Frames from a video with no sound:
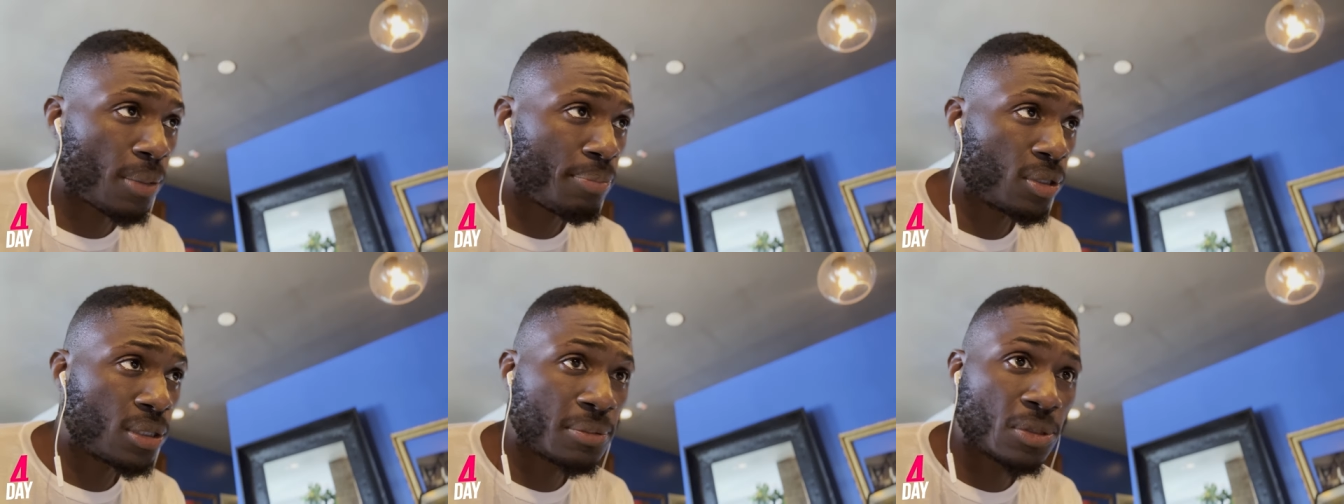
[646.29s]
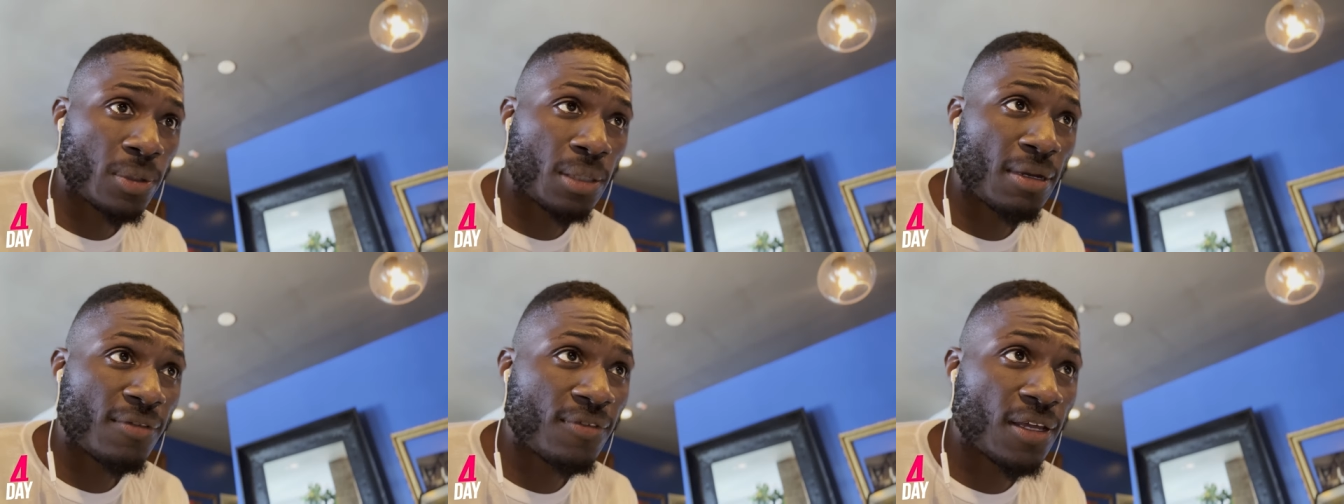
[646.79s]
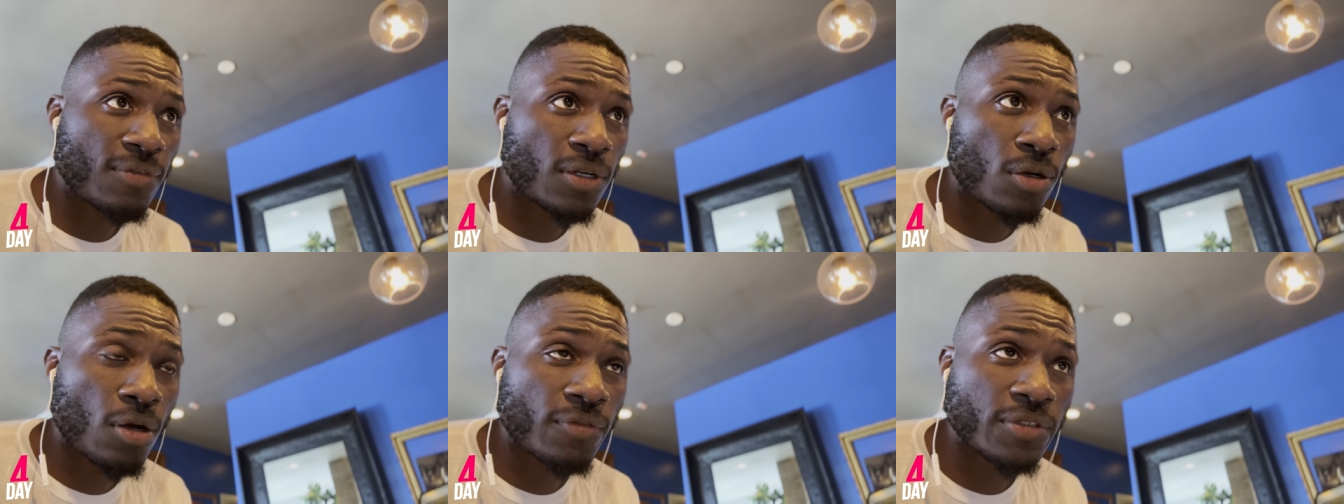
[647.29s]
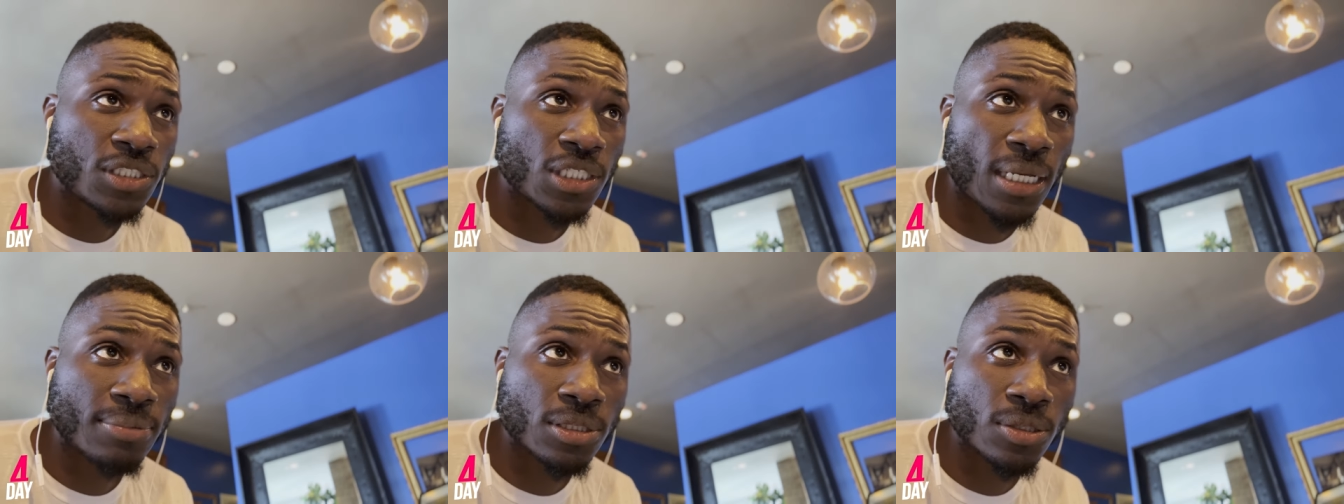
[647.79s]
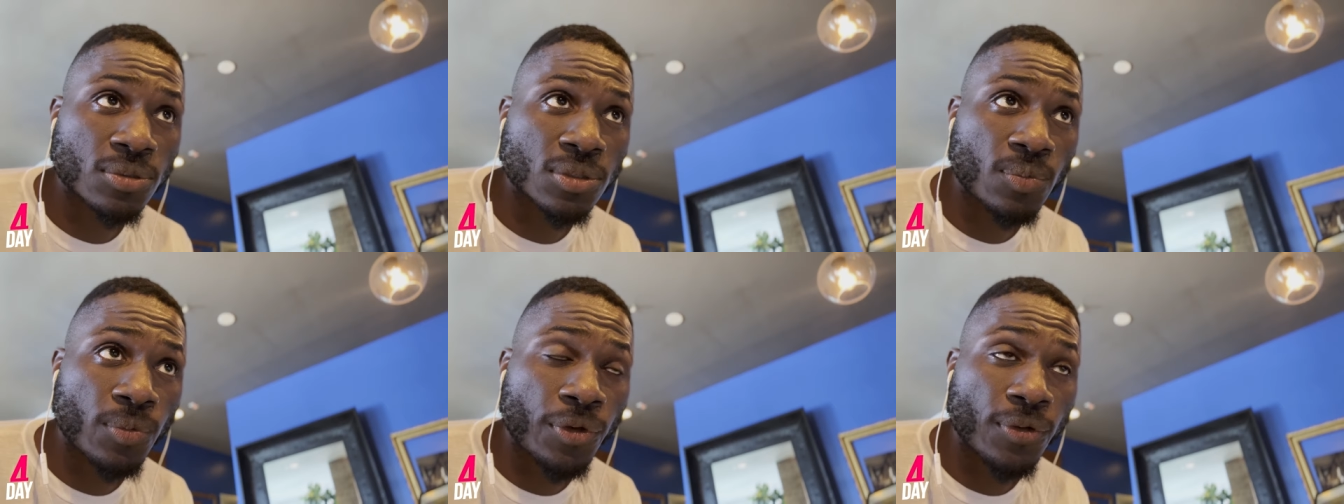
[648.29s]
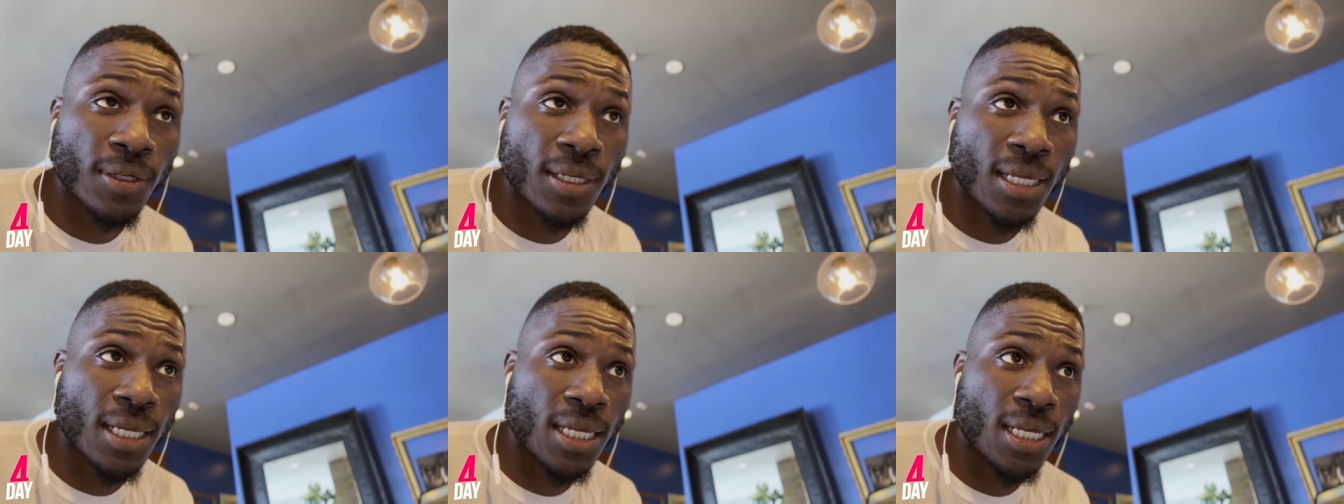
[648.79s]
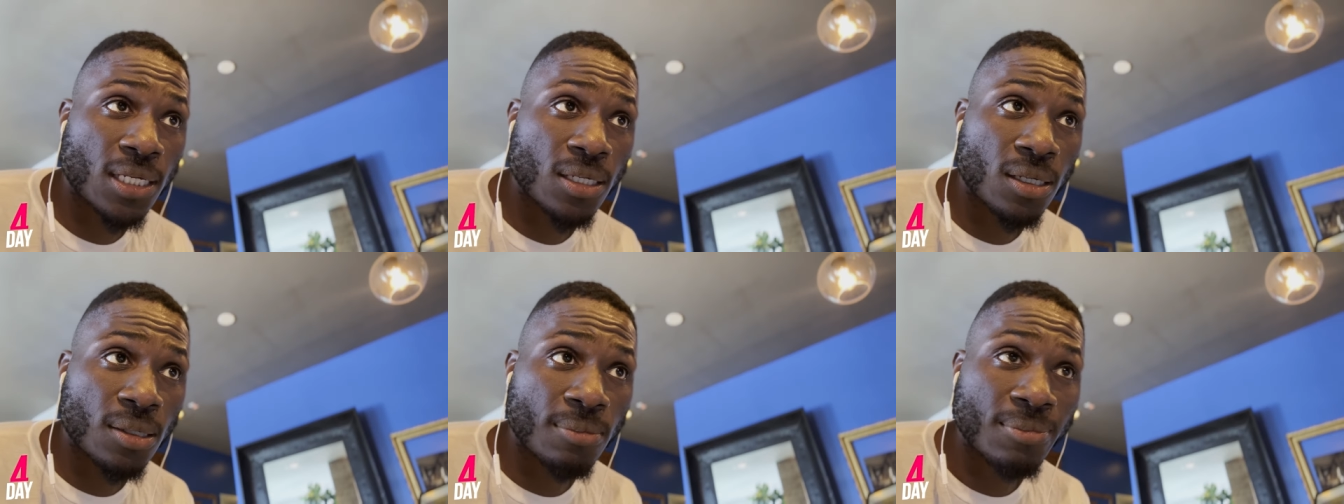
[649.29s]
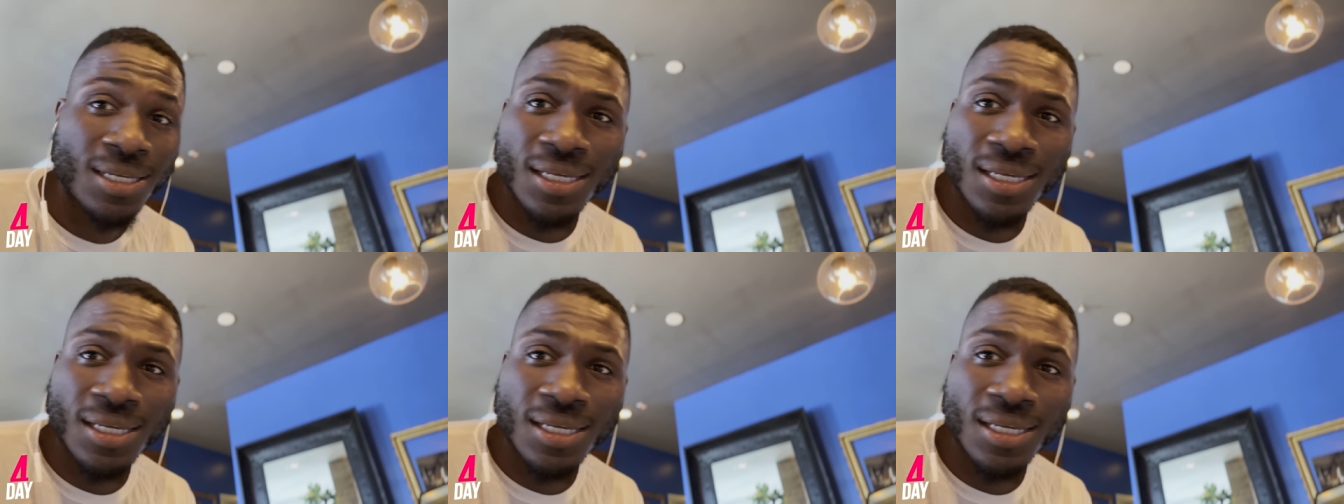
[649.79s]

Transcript: I pulled up to one of my favorite coffee shops to do some work, and um,